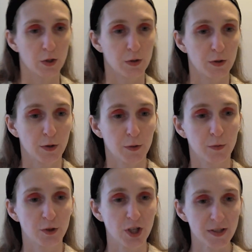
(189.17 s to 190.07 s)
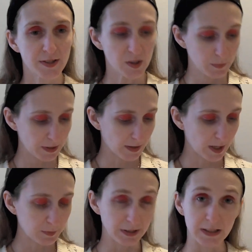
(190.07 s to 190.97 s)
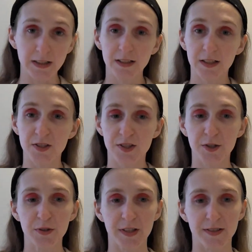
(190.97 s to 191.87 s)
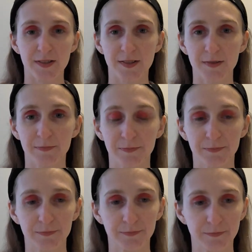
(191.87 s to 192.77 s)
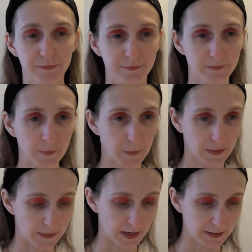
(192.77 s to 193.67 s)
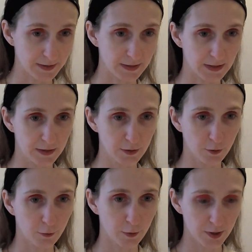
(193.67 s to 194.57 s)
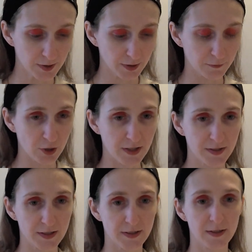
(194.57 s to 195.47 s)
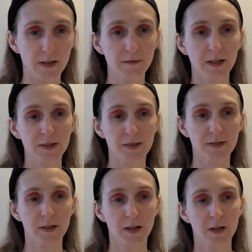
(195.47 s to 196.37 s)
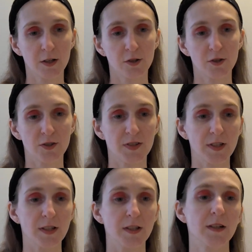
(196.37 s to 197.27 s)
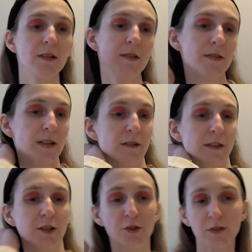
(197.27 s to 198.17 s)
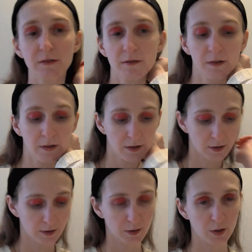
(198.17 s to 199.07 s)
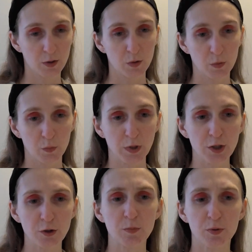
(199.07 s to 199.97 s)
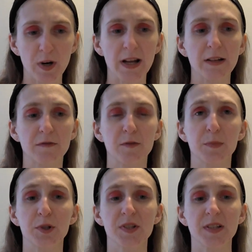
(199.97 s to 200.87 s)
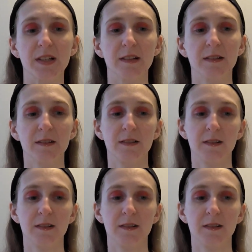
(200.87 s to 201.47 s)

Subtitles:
though justice be thy plea, consider this, that in the course of justice none of us should see salvation. We do pray for mercy,